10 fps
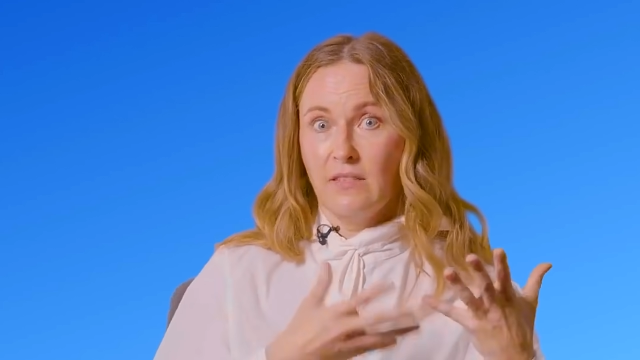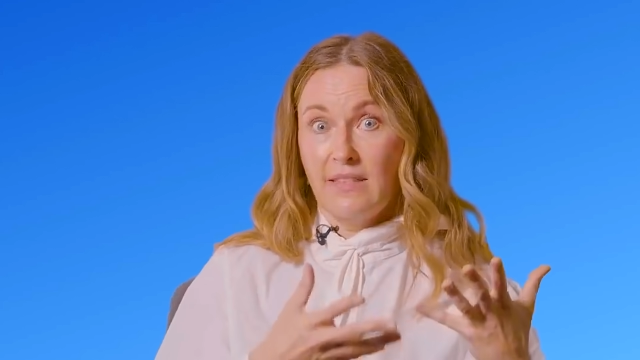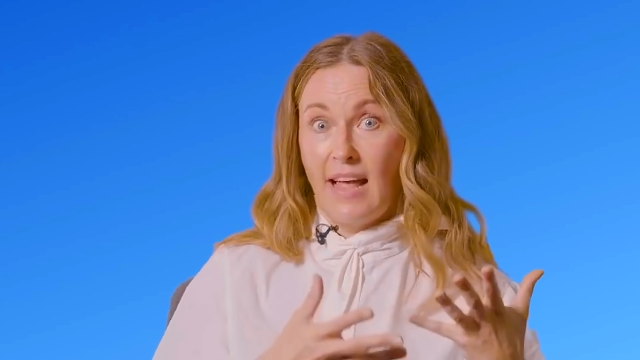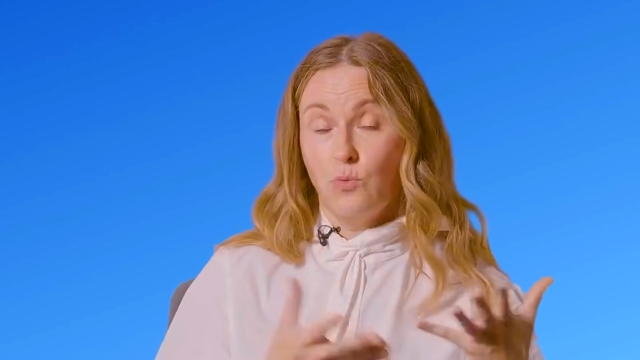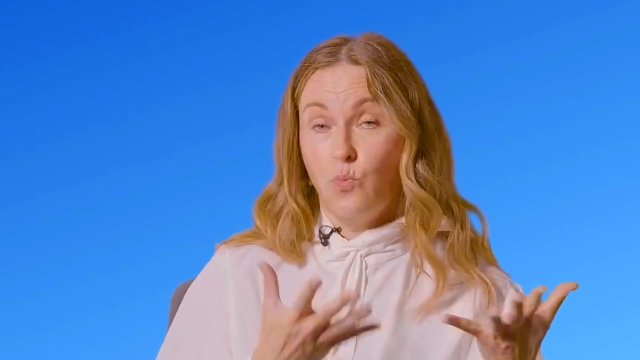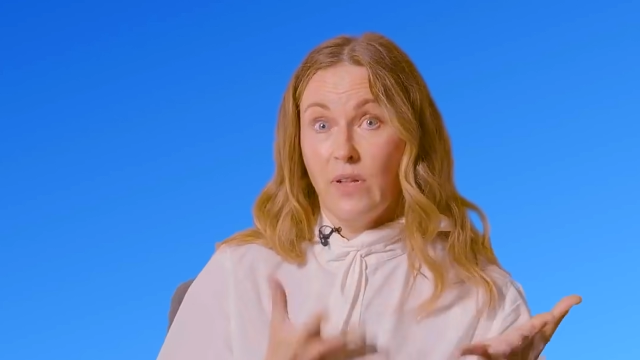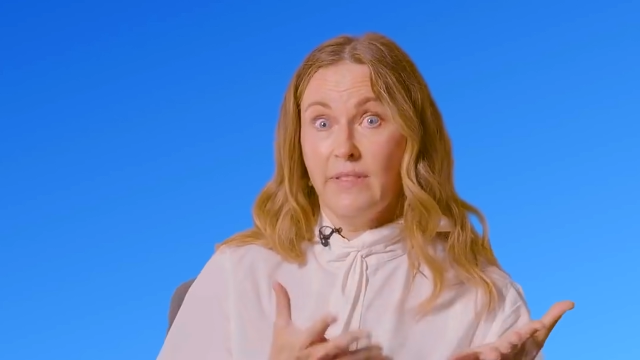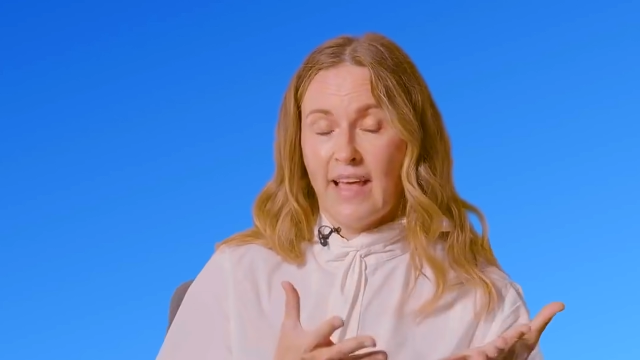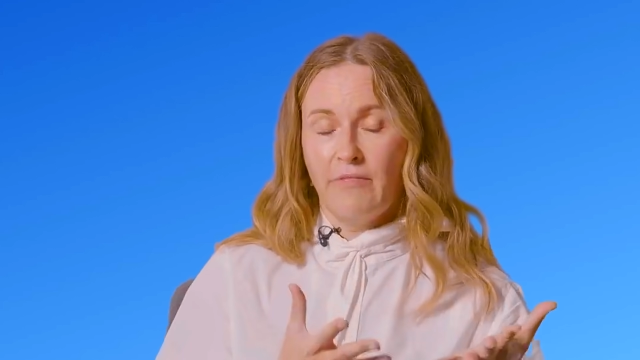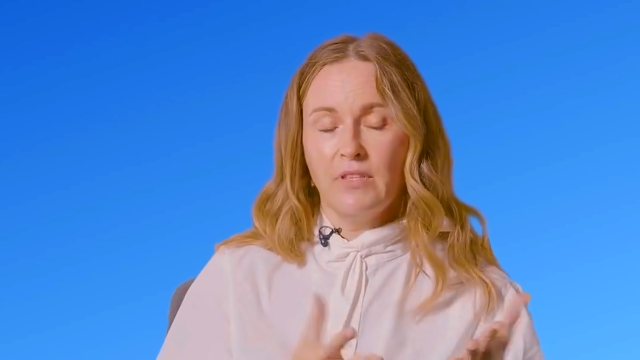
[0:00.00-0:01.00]
and that
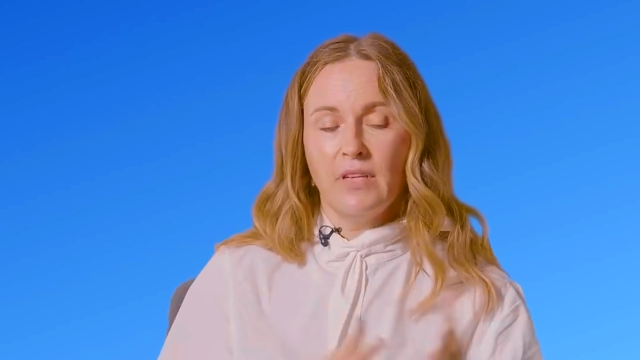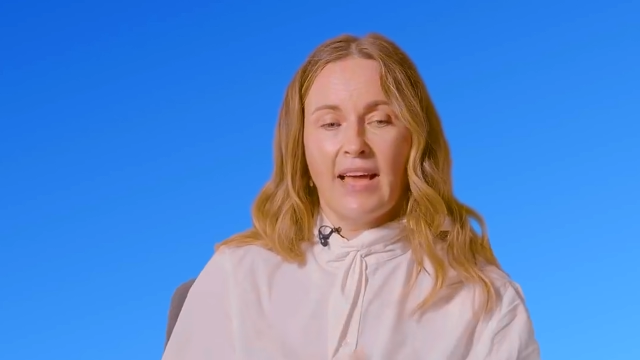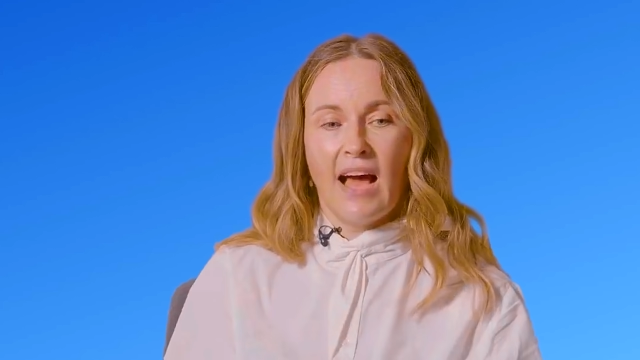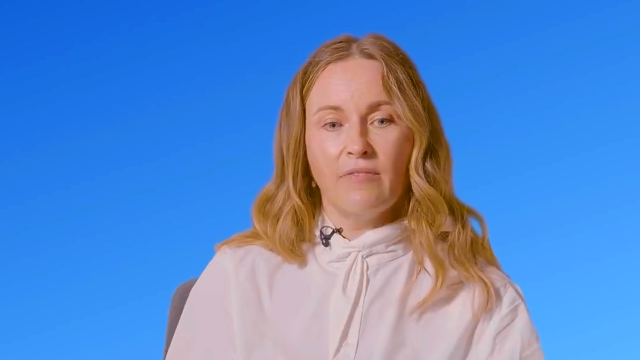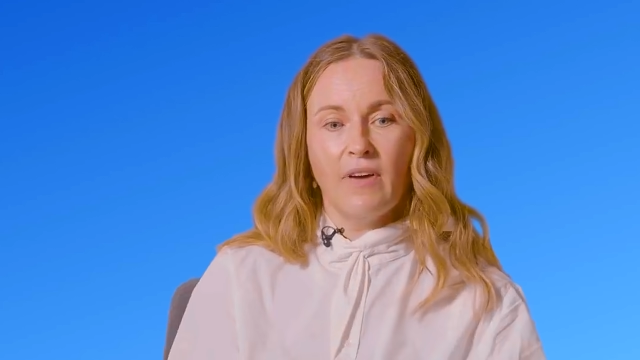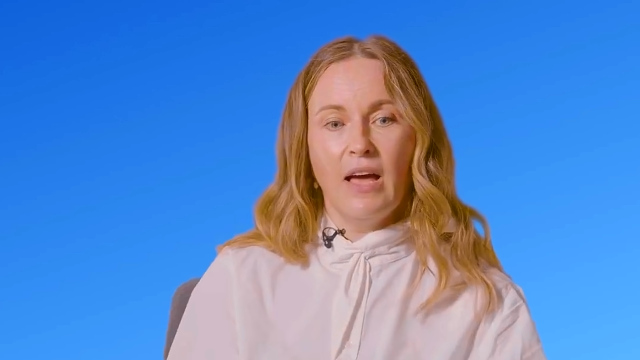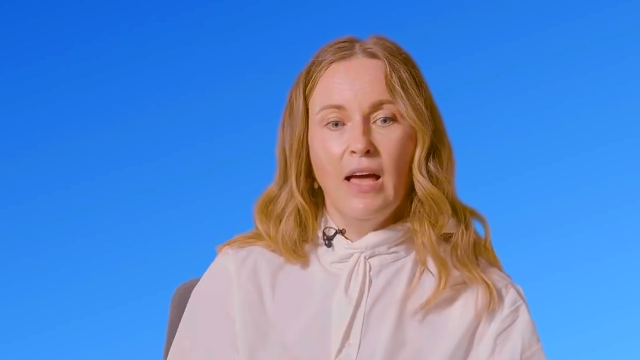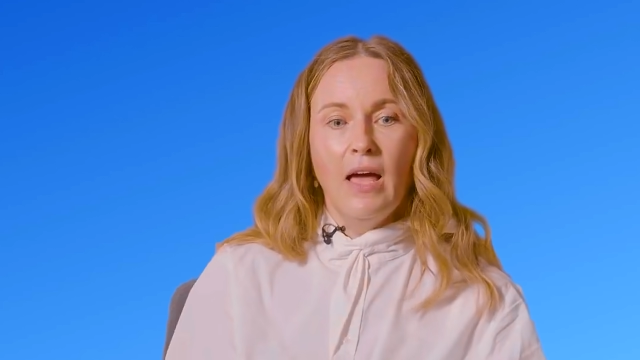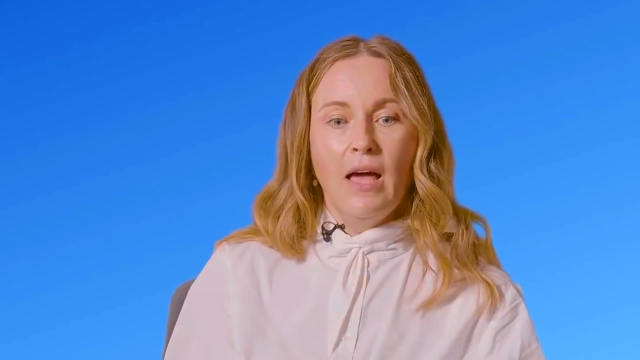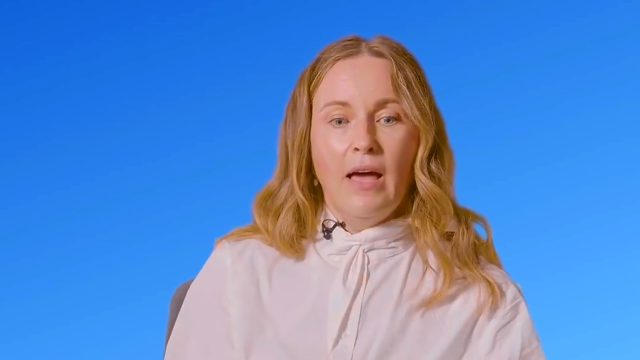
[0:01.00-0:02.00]
will definitely have a